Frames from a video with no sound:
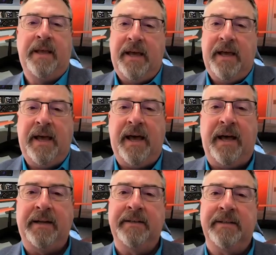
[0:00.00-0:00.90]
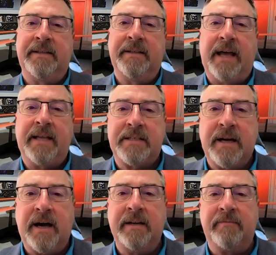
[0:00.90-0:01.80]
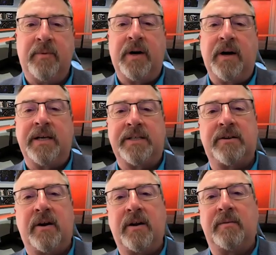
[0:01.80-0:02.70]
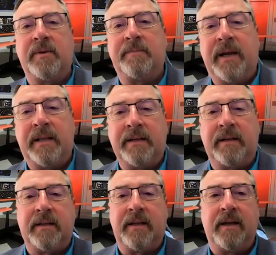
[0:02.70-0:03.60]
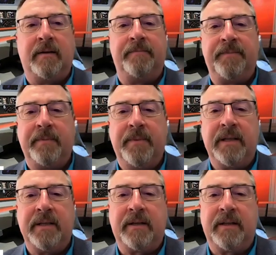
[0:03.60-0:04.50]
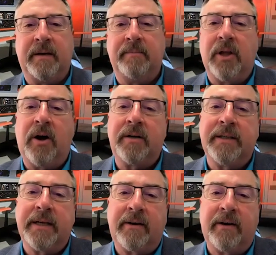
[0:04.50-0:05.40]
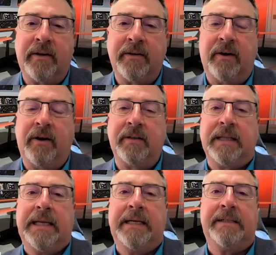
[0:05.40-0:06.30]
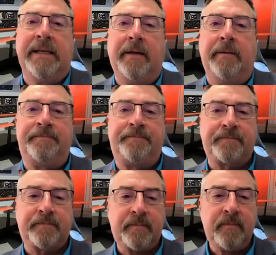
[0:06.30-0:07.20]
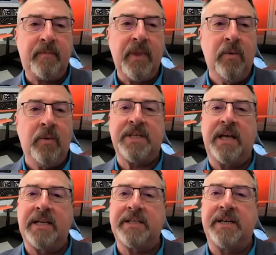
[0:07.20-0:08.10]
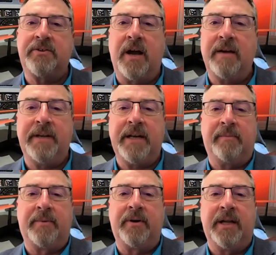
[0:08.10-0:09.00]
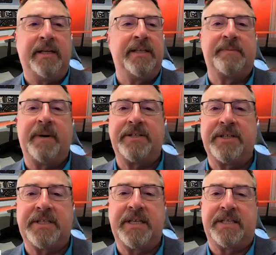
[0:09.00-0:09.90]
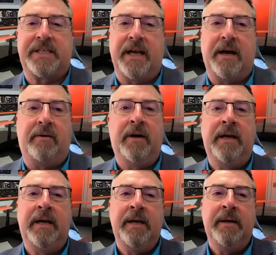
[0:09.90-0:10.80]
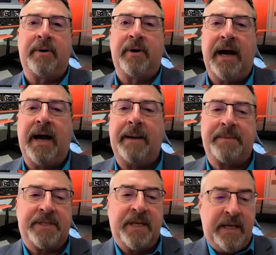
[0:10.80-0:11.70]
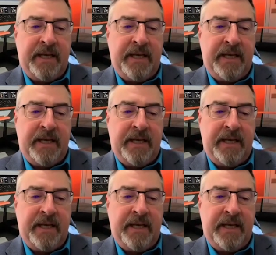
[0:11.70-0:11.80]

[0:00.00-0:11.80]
And that's kind of where I started with my little... Uh, my little uh, blog there on, on LinkedIn, was that as I drive in Alberta and it's budget season now, perhaps